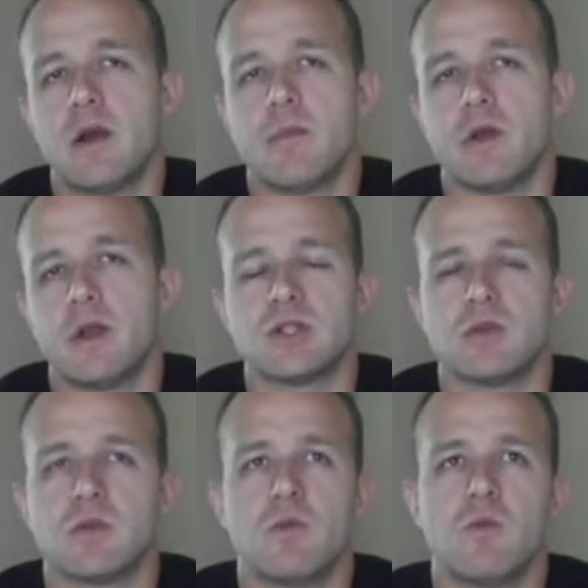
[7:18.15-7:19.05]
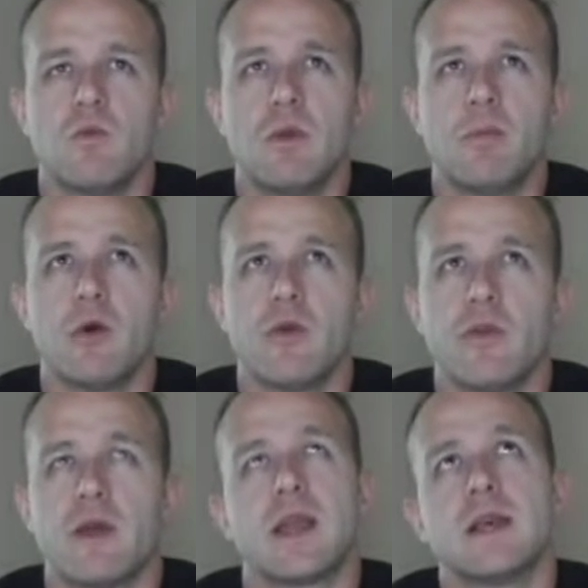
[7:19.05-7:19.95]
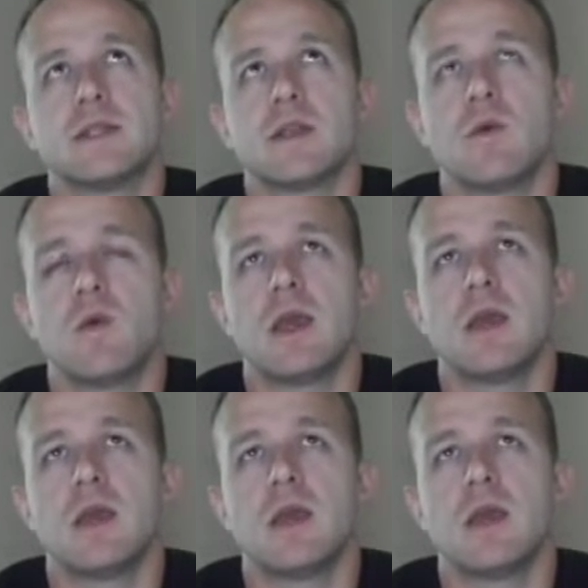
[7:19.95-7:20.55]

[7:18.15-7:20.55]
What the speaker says: So we both, I guess, in a way,